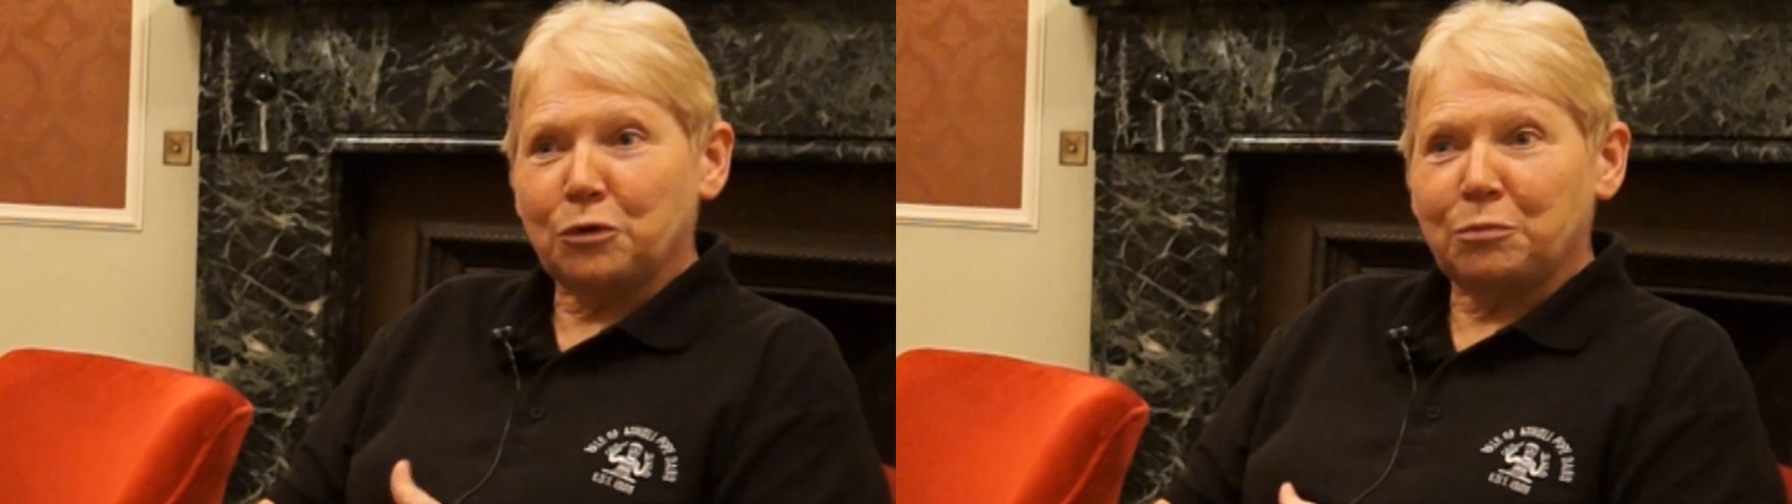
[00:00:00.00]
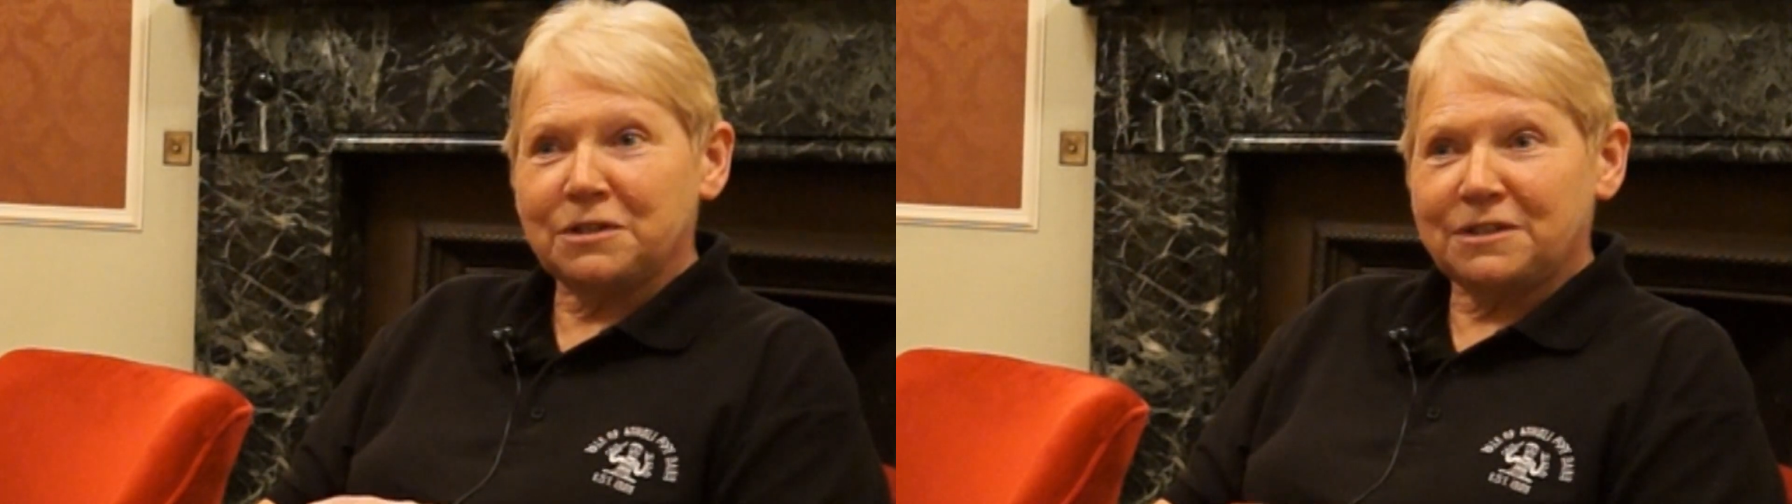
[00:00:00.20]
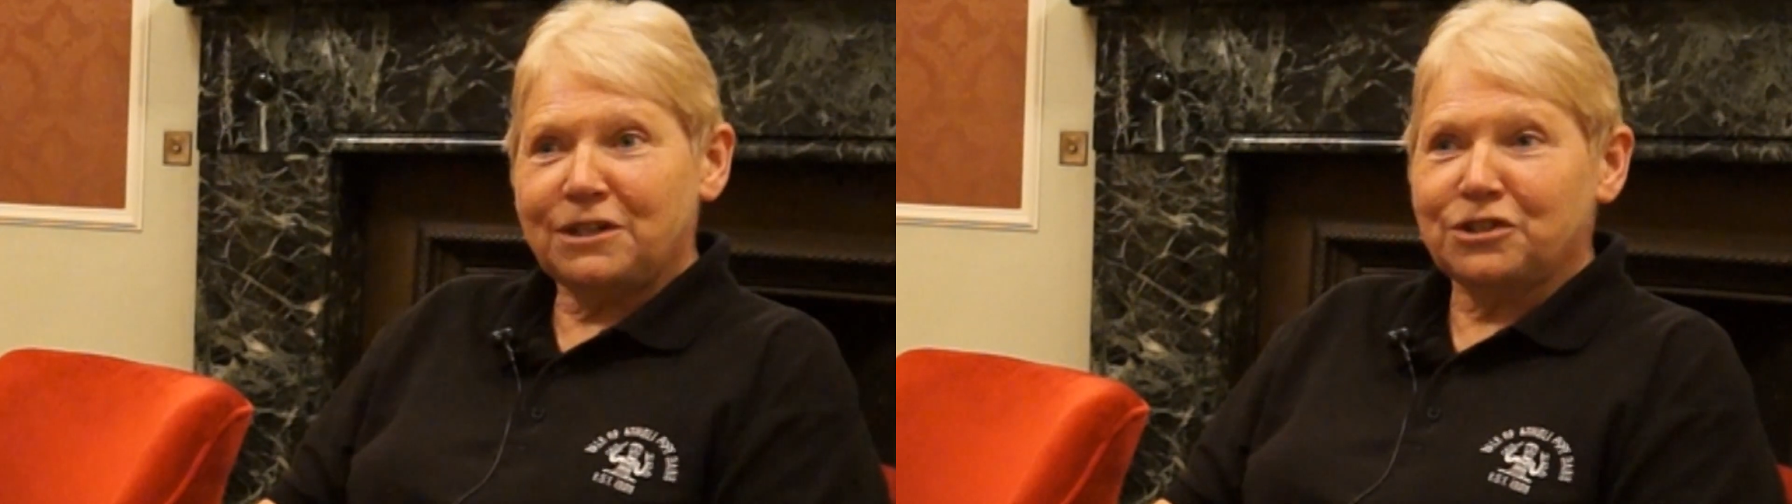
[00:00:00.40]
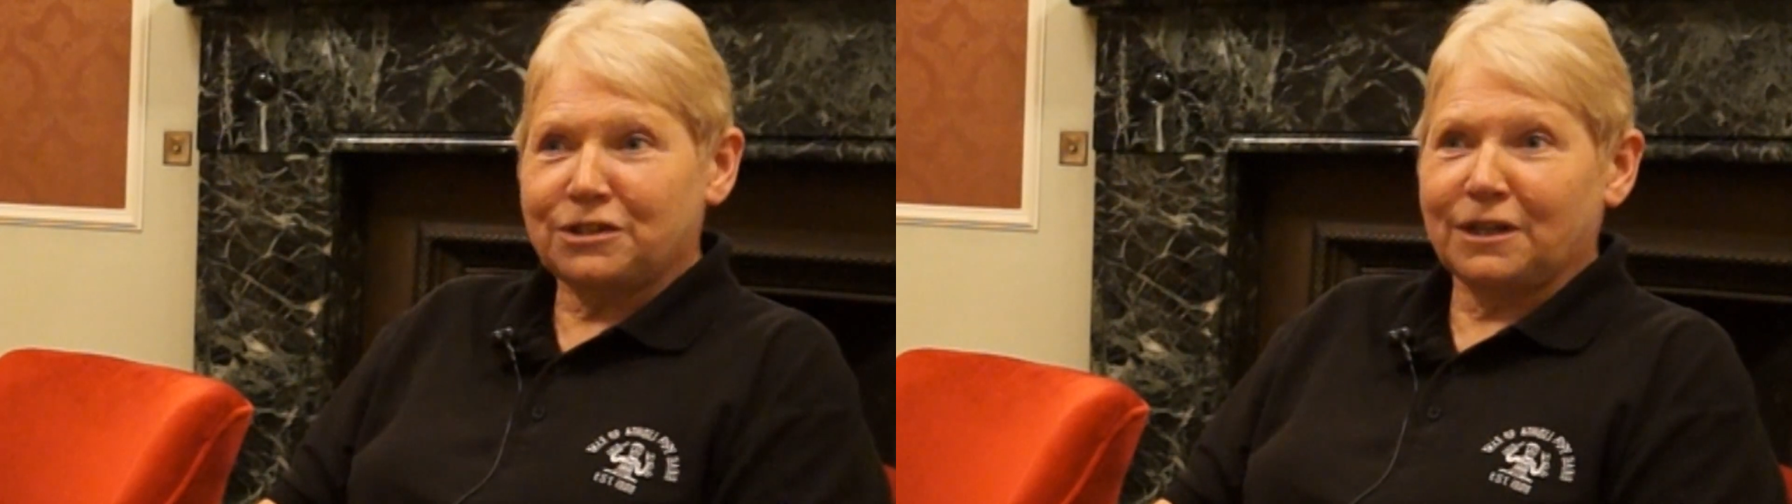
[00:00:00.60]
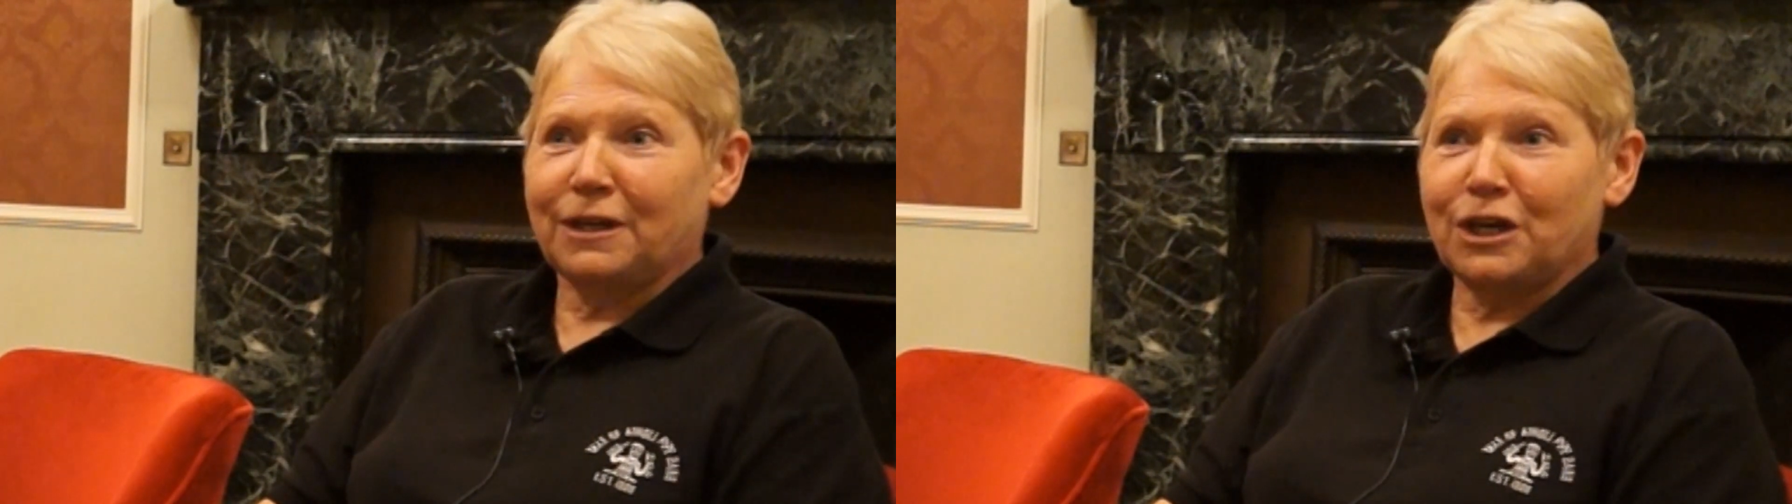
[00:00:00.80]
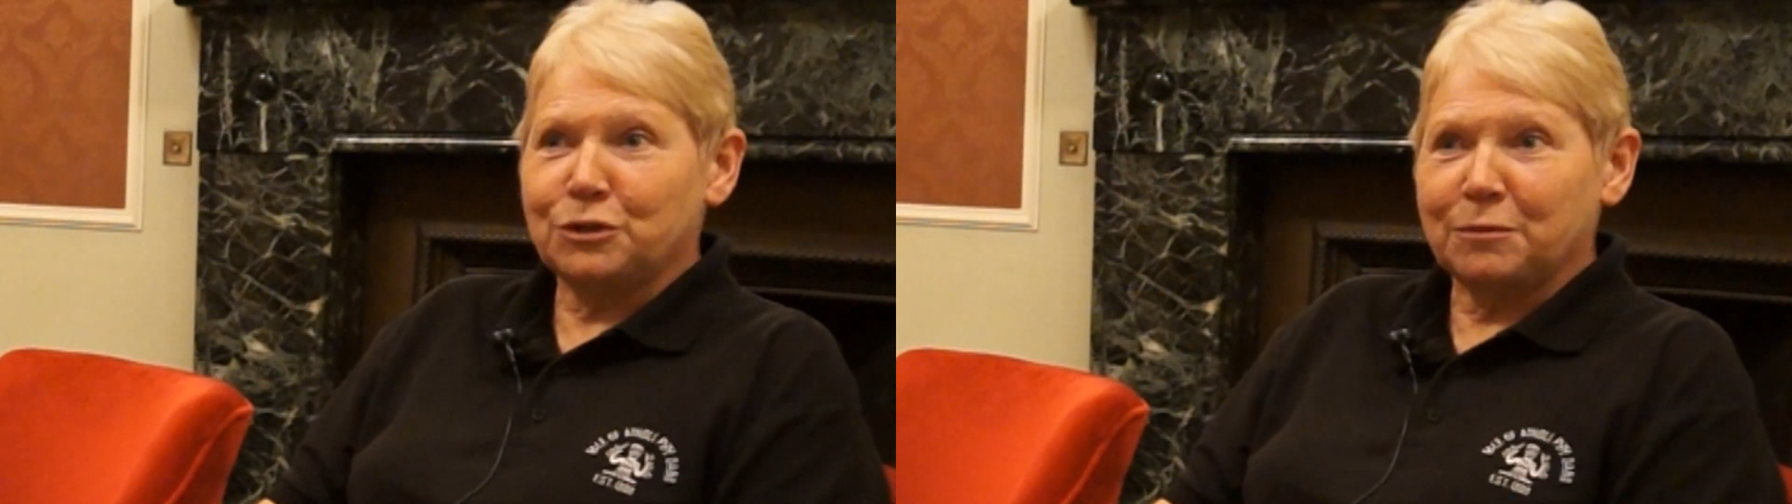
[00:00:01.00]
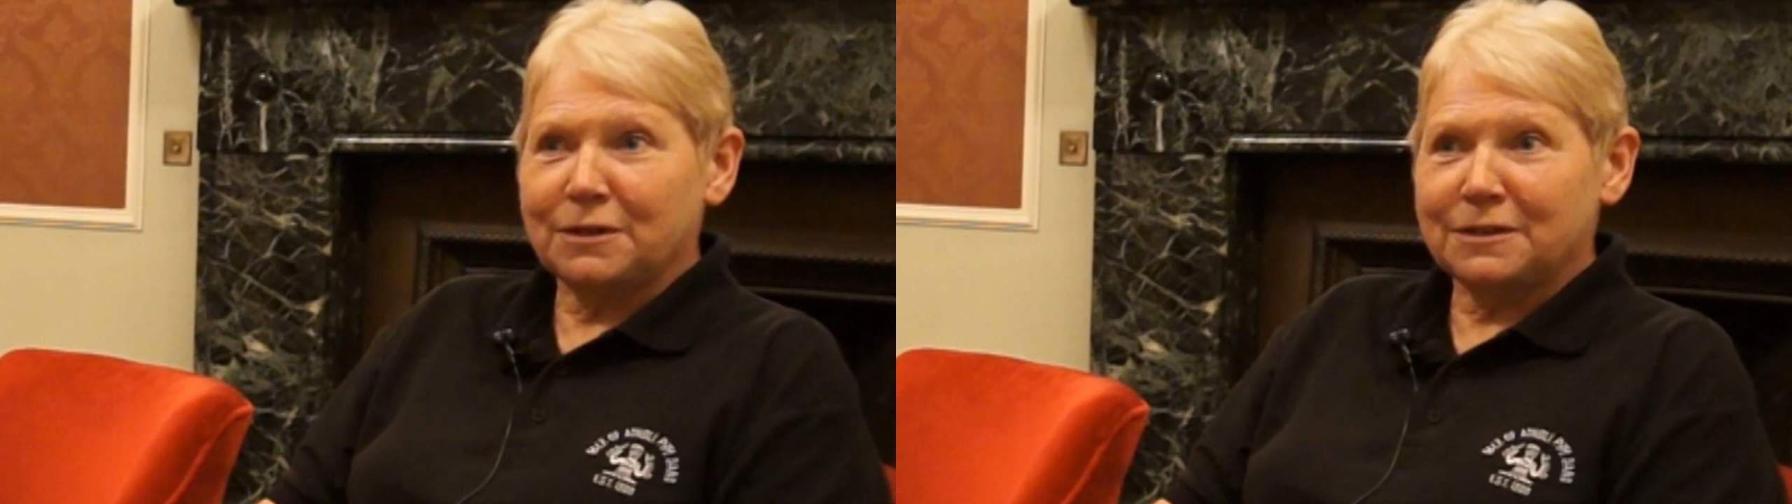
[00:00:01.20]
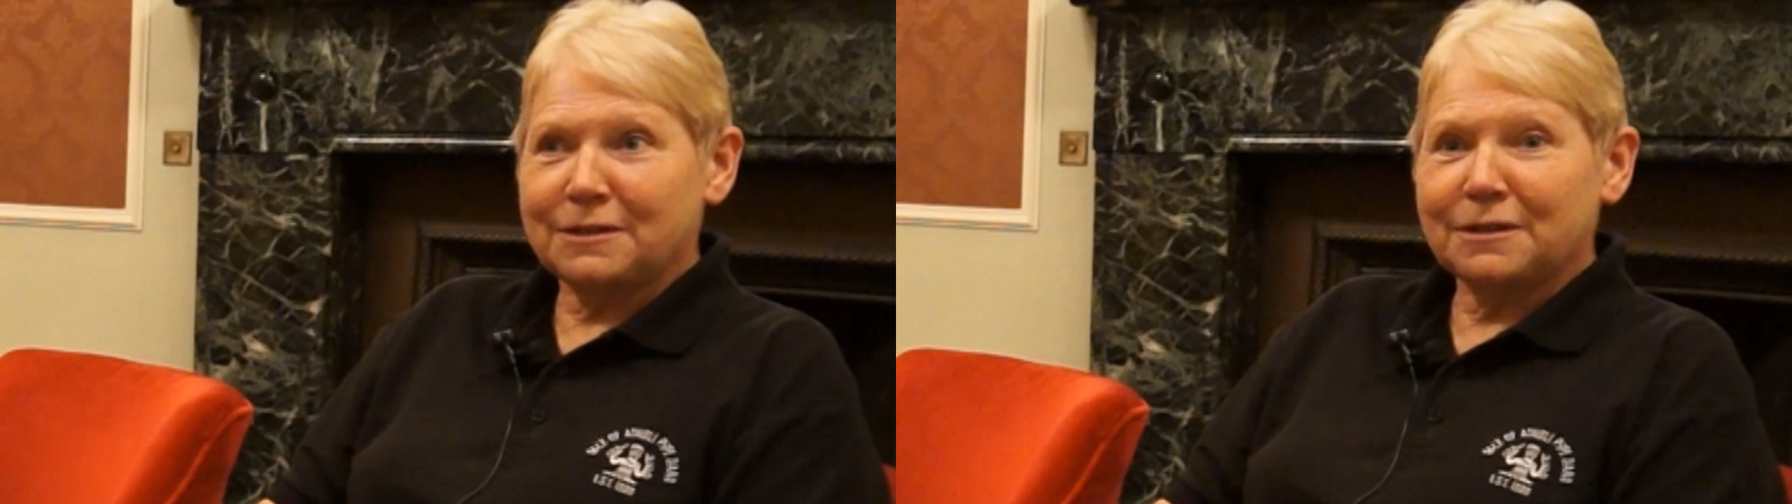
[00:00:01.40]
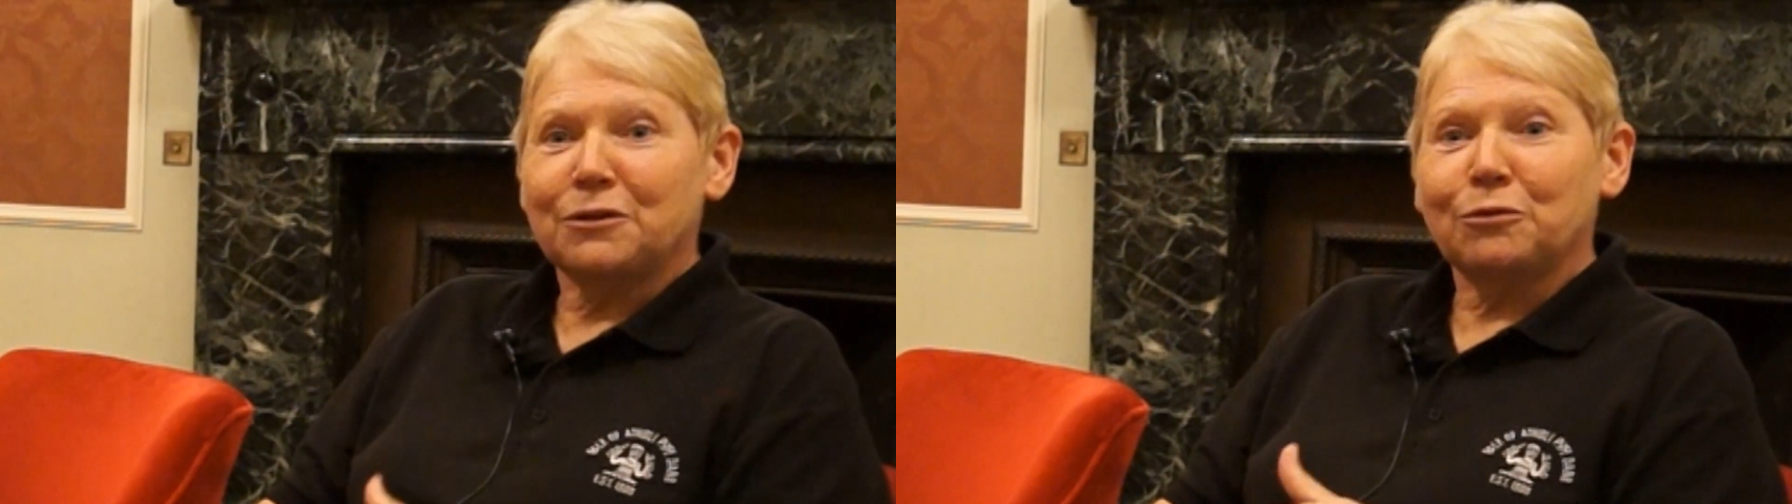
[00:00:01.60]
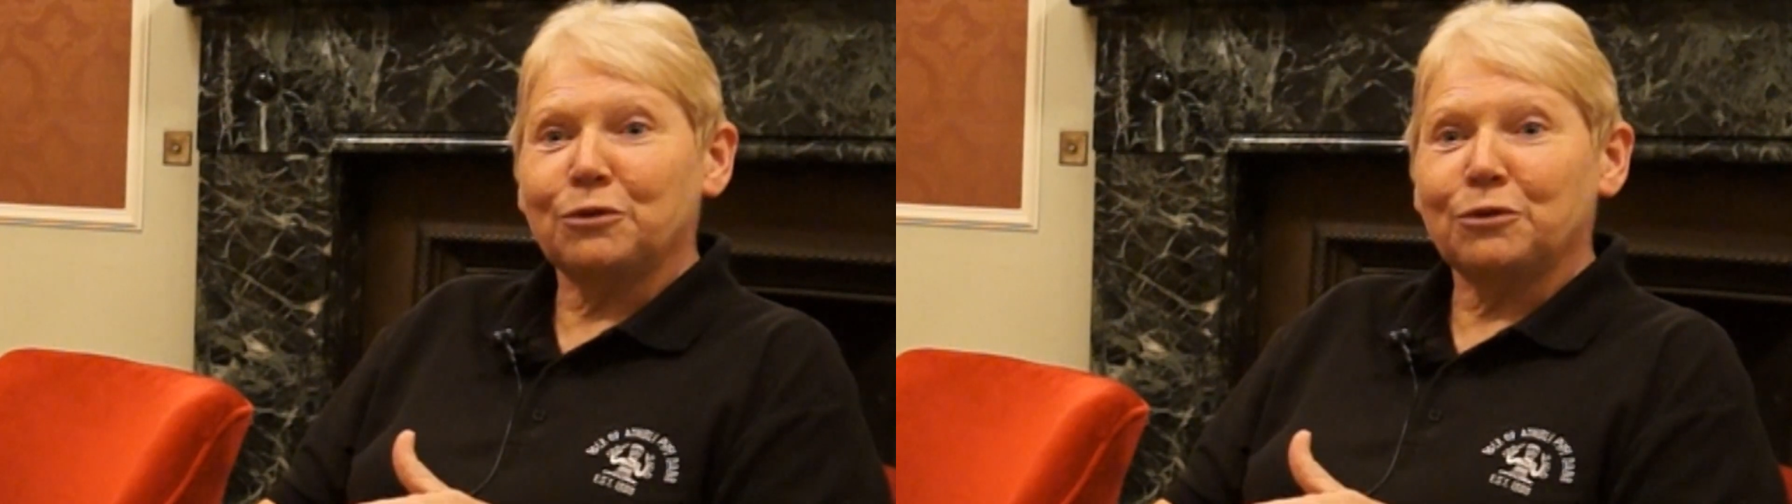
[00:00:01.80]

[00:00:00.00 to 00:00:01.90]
prestigious engagements,